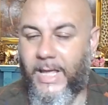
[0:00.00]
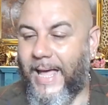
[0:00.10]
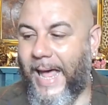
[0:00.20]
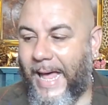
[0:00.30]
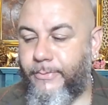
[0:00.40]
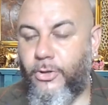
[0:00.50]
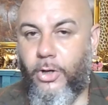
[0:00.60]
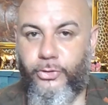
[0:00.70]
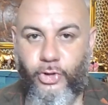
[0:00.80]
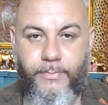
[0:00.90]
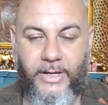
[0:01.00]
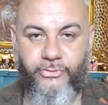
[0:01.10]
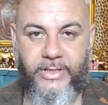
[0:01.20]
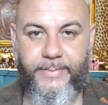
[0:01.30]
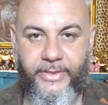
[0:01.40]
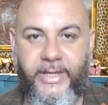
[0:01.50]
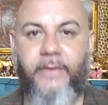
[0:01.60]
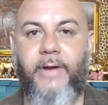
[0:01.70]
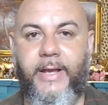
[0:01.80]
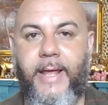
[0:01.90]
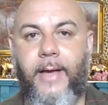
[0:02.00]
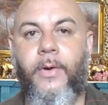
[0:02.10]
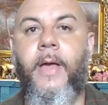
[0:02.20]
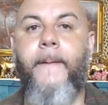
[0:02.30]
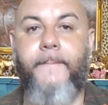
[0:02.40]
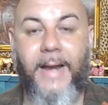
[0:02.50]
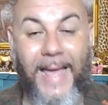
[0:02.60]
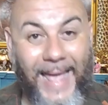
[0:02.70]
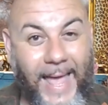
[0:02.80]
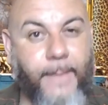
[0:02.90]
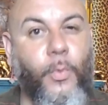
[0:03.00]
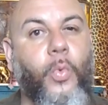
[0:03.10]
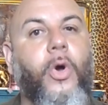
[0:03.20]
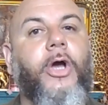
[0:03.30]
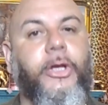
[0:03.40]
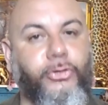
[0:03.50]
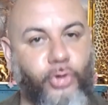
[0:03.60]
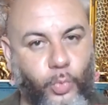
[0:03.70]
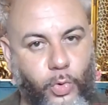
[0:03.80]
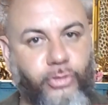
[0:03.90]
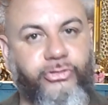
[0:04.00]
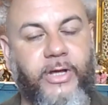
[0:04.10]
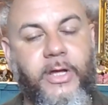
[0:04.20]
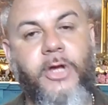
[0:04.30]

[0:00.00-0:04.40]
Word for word: I'm not doing my dream thing right now, but I am working towards it.